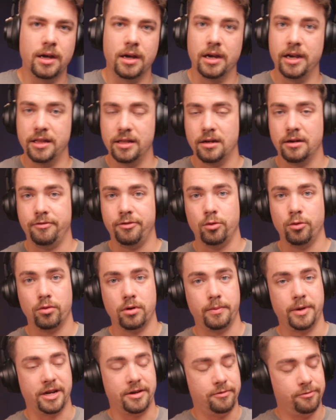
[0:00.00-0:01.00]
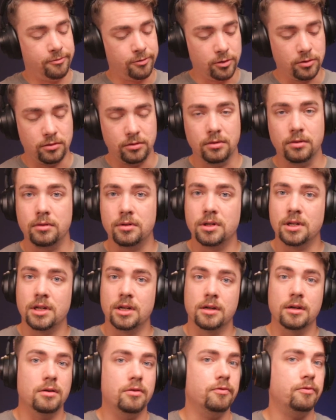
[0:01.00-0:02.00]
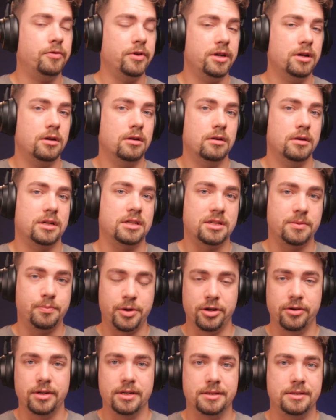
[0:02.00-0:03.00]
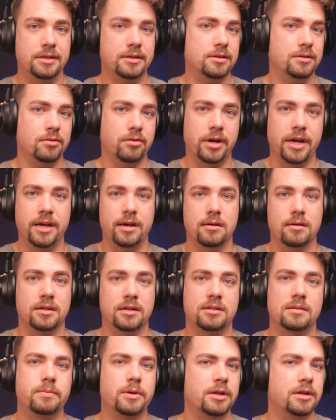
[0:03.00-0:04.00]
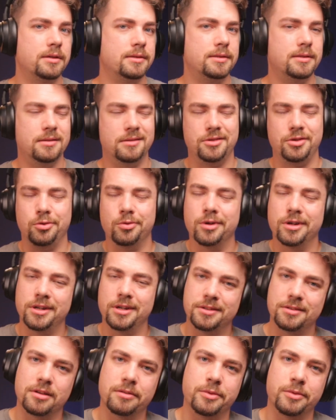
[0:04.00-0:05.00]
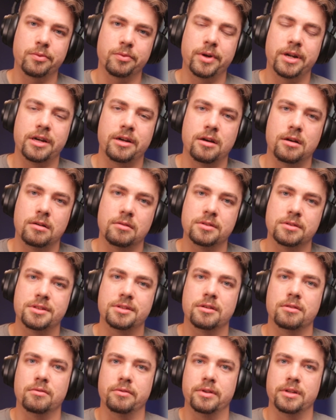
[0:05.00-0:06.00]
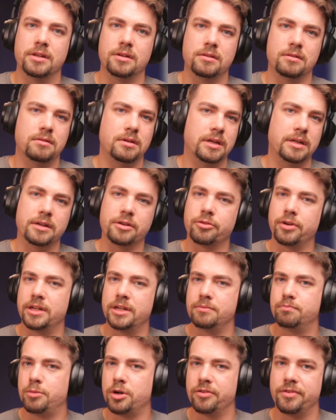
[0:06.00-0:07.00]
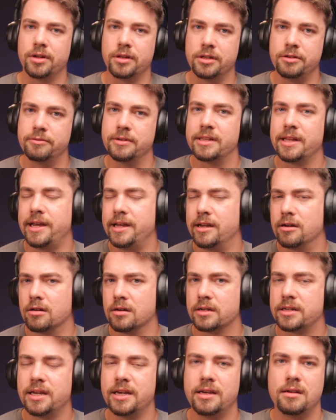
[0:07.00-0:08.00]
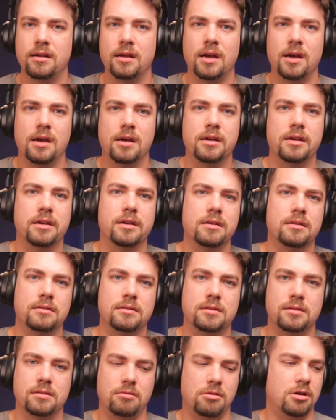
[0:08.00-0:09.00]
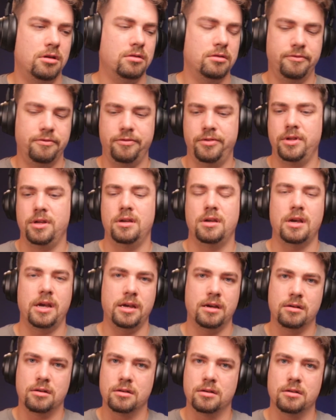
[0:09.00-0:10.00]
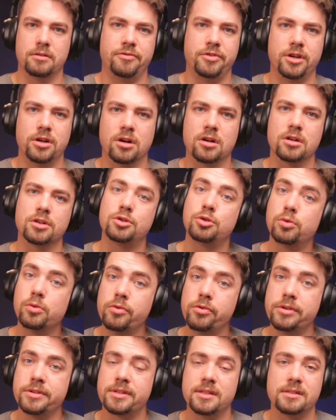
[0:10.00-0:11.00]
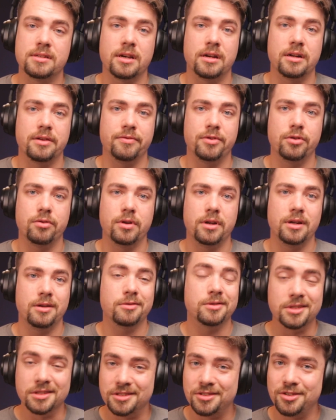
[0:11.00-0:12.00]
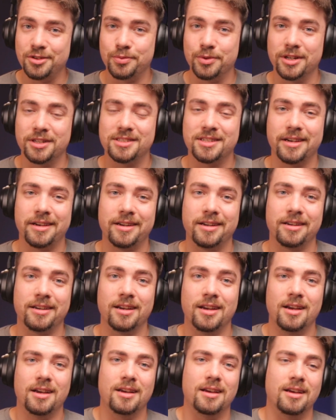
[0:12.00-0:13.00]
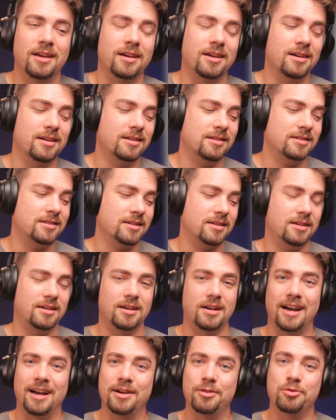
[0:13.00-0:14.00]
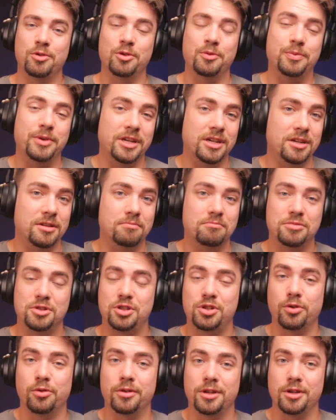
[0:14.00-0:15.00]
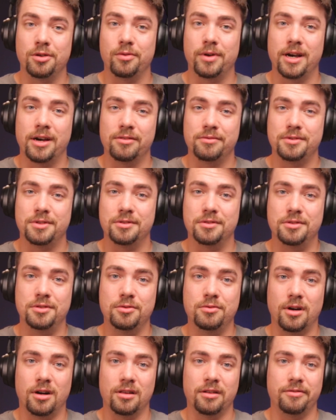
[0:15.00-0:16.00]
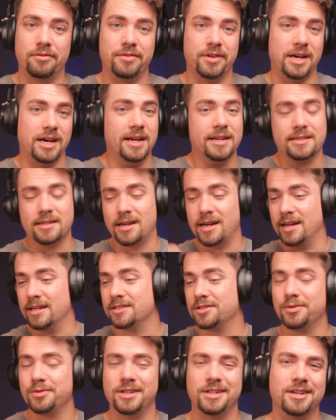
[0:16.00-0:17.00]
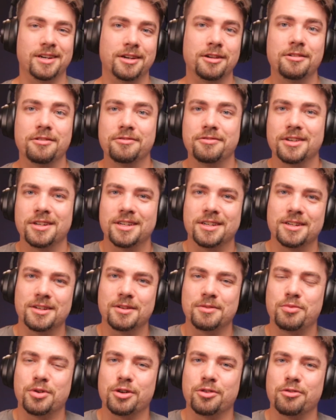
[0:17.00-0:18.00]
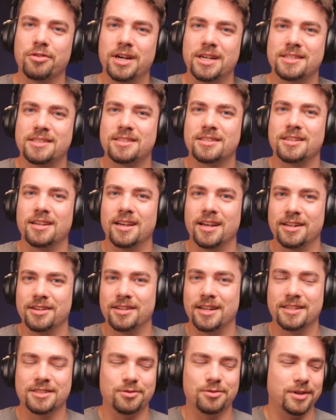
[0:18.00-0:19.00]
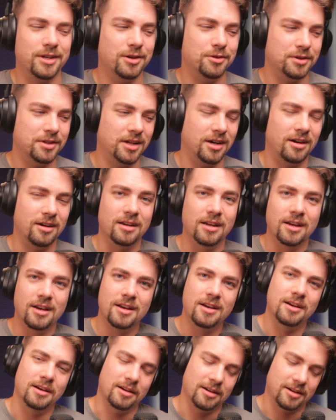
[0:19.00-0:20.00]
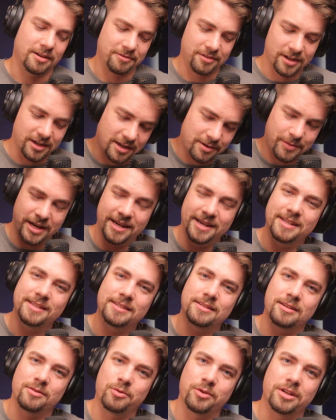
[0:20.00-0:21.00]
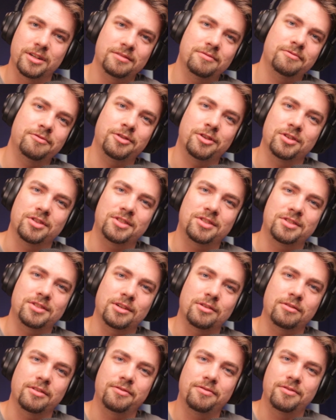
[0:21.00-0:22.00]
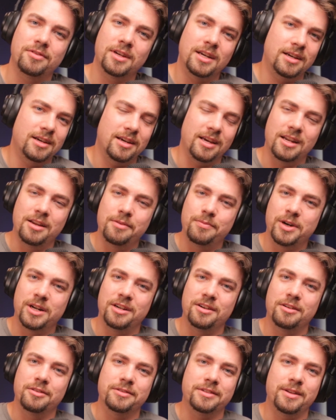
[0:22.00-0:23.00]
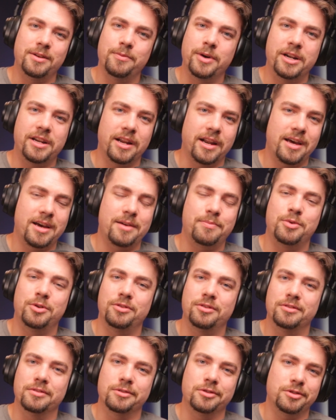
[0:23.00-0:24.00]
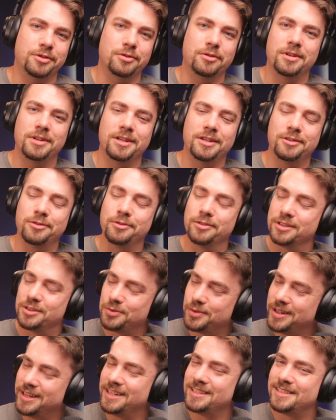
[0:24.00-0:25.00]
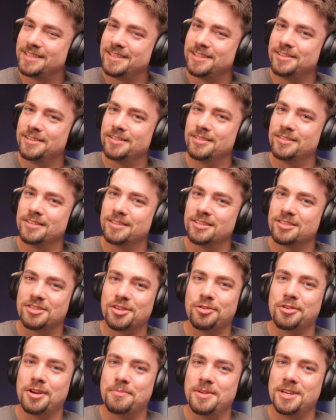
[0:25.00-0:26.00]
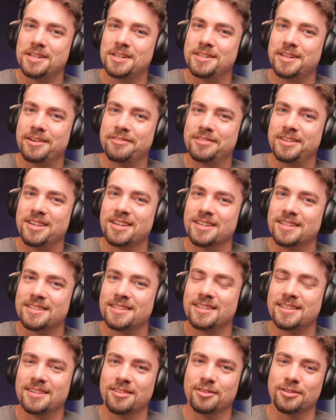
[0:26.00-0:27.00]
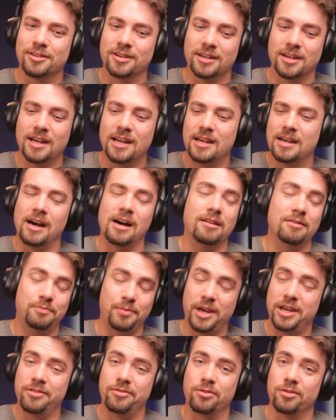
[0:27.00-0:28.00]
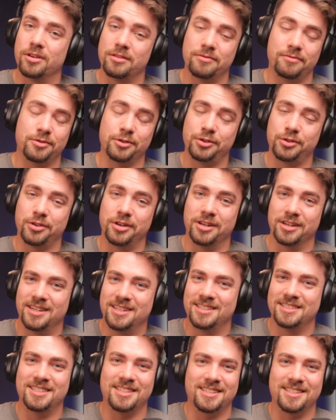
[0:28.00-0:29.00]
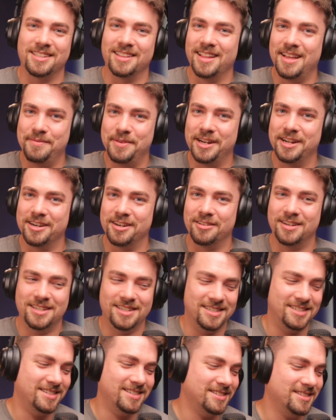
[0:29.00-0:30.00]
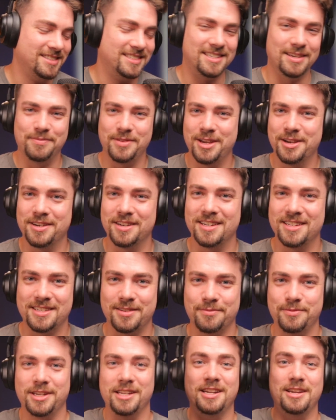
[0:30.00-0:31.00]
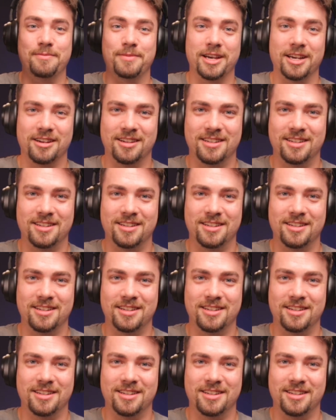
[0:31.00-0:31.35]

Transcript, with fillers: And then if you want to make full V R experiences or A R experiences, Unity is going to be the go. So it'll integrate perfectly with ARKit and all of the A R V R tools inside of Unity, which is super exciting. And uh, I will be showing you how to do all of that as we kind of uh, progress and as we go along. Uh, I've got to get my hands on one first, so if anybody knows anybody at Apple or Unity who is willing to donate me a dev kit, or I'll pay for it for sure, just let me know. Send me a, send me an email.